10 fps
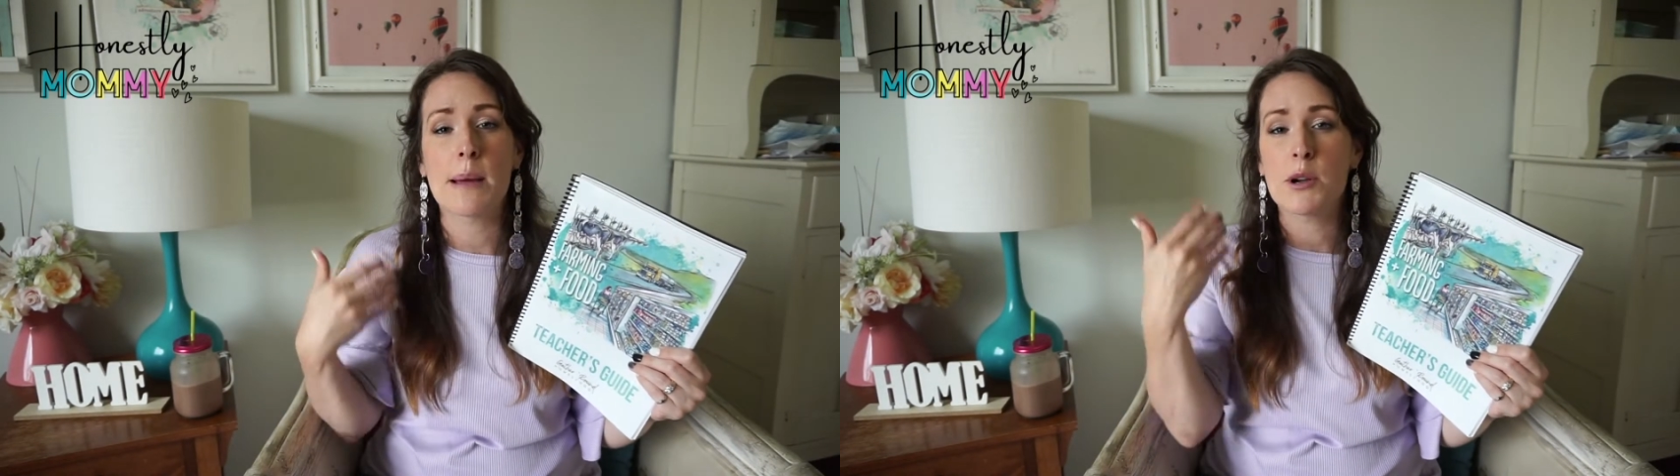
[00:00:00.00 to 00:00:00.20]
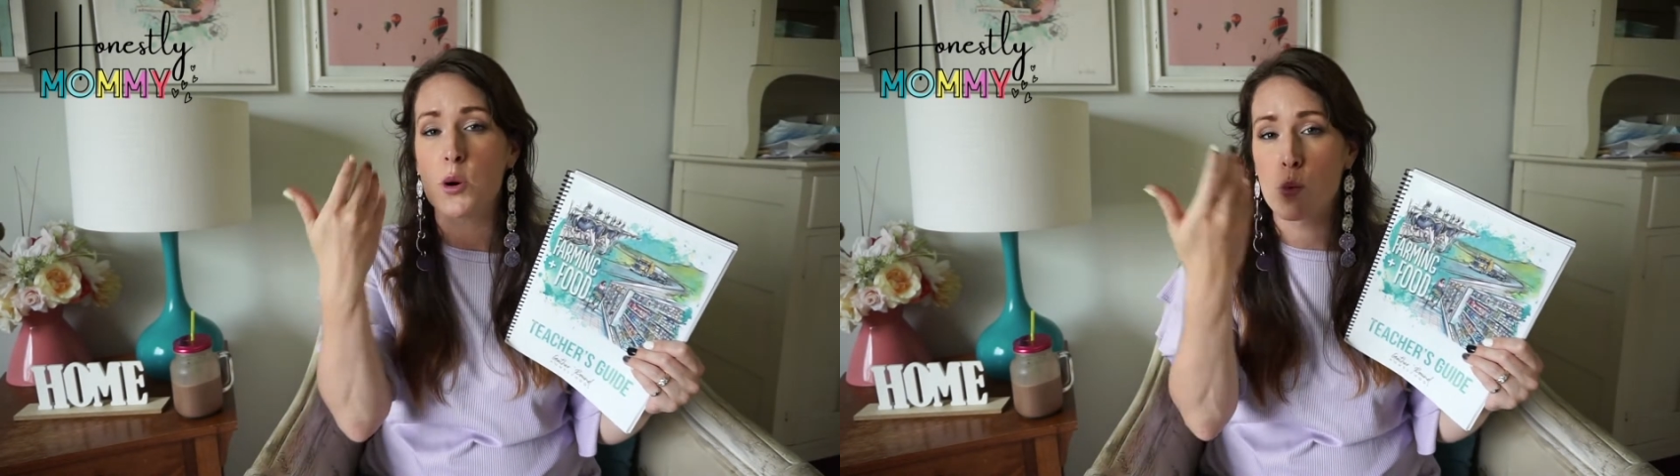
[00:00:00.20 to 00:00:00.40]

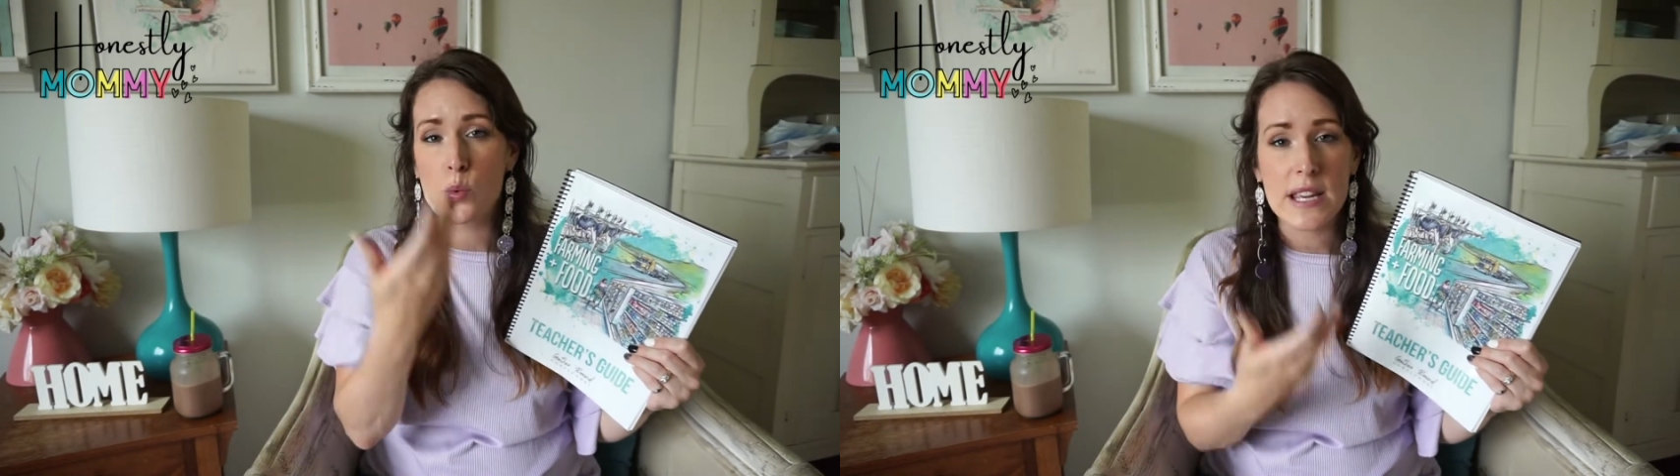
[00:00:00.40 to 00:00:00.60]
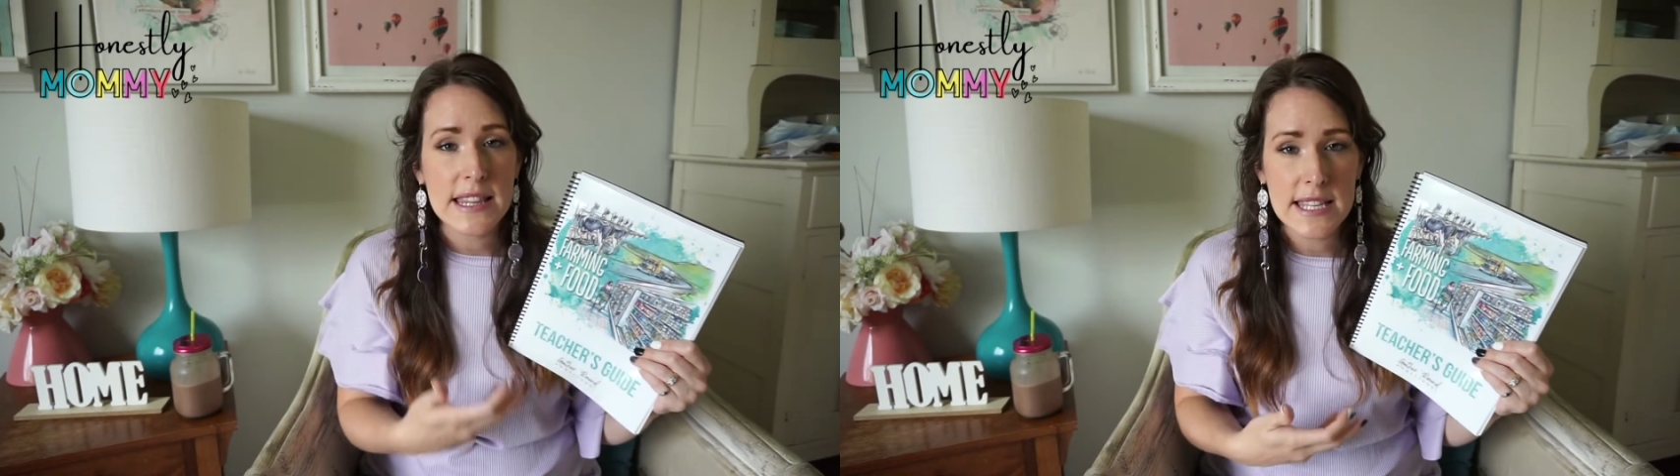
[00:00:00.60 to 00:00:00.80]
I'm gonna
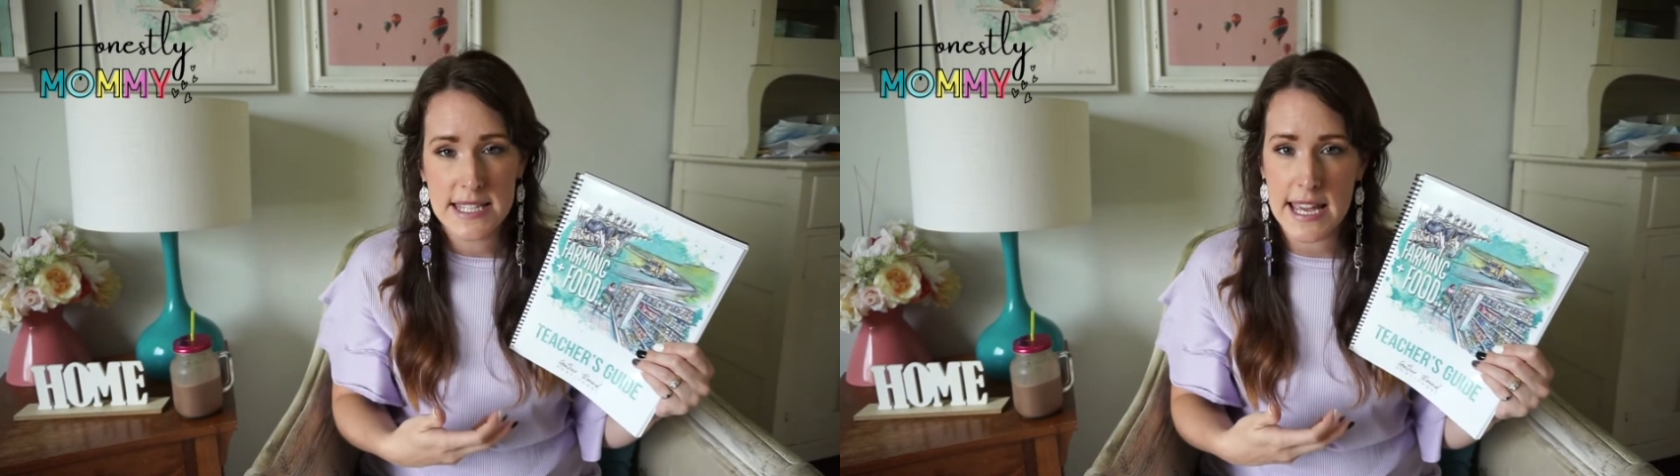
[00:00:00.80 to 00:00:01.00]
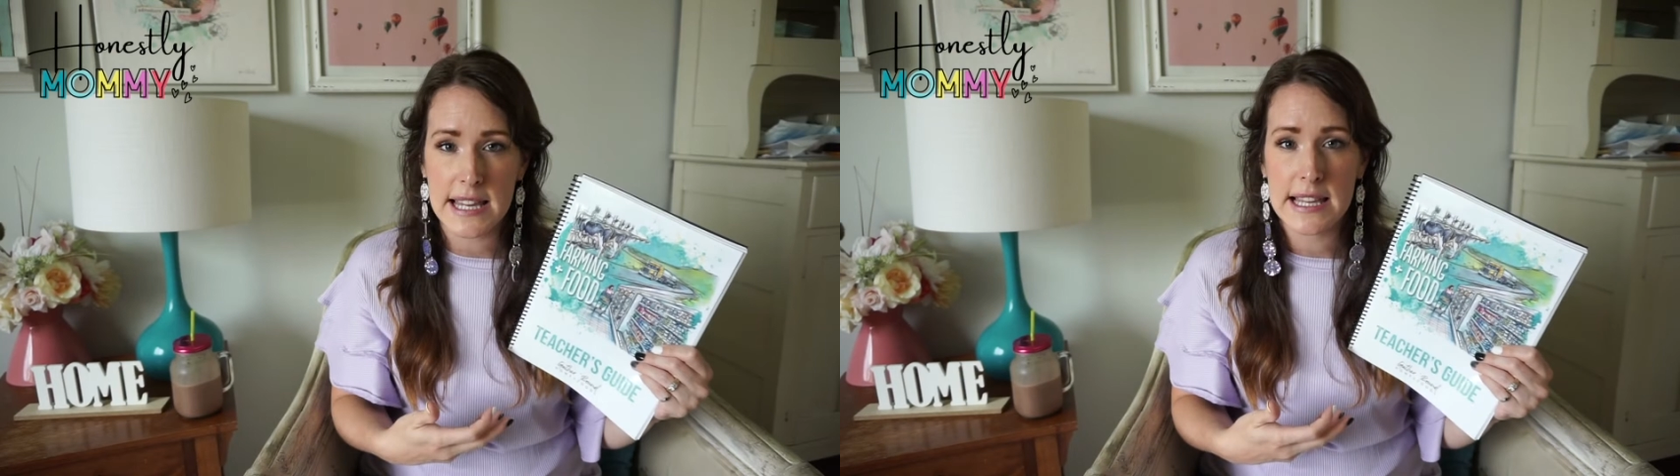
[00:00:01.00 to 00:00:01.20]
read the
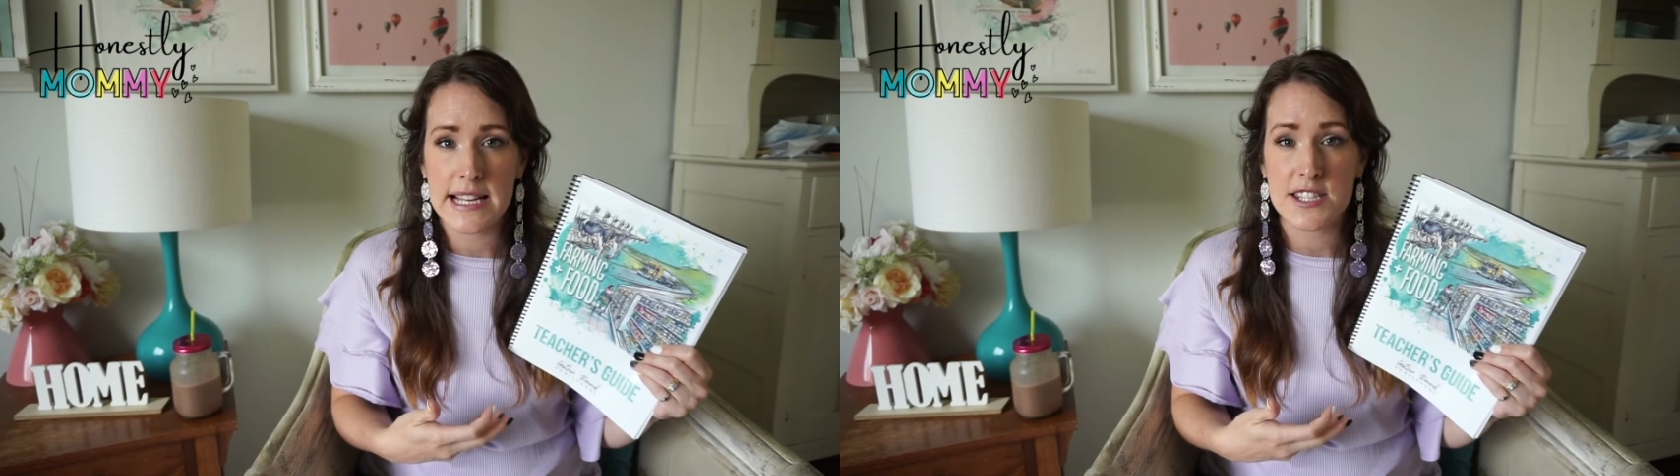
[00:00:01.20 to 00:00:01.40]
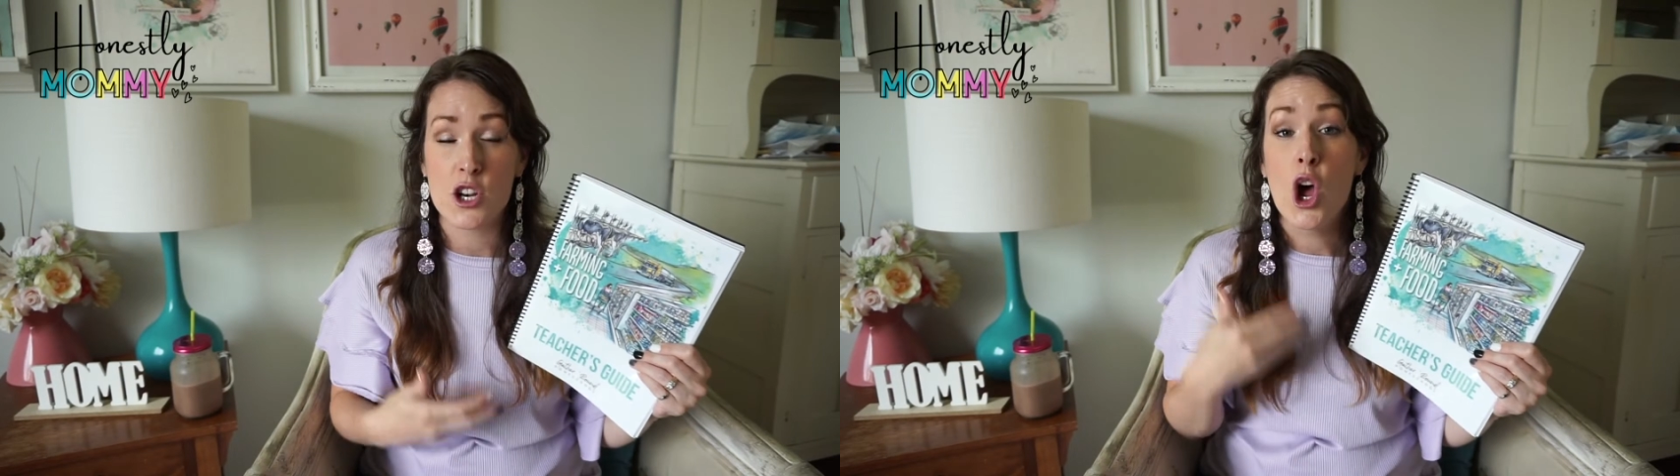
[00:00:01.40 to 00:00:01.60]
daily lesson